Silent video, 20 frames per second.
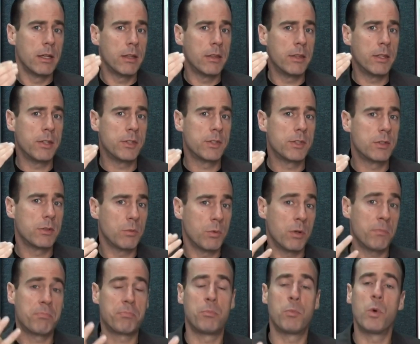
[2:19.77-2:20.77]
this,
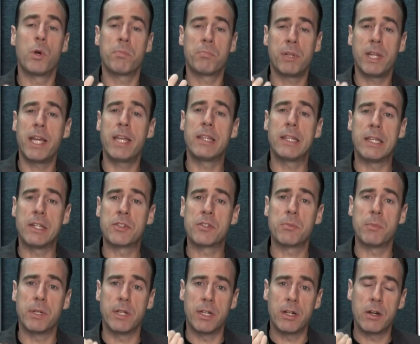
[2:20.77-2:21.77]
we're playing the
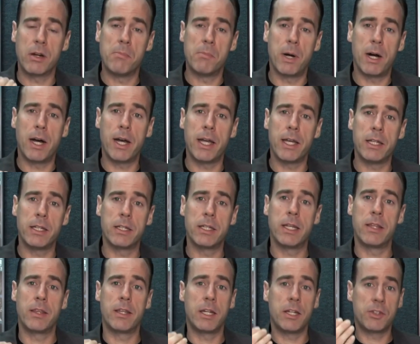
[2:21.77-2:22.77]
instrument in our mind,
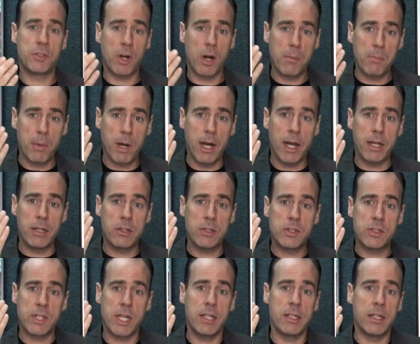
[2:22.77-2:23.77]
and then it's our mind
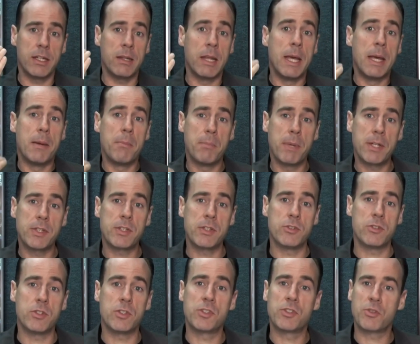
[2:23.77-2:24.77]
sending
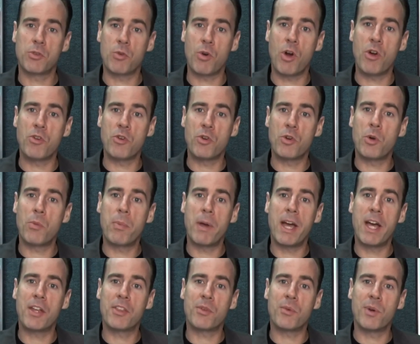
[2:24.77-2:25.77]
messages through our neural
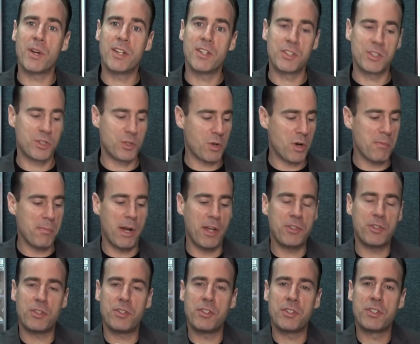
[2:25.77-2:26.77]
pathways to our
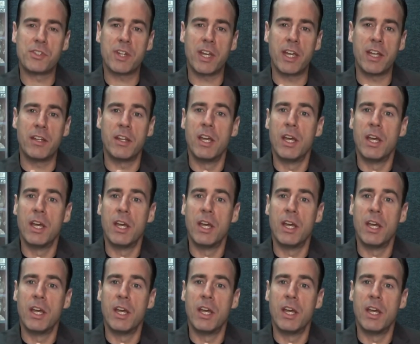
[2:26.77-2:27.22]
muscles saying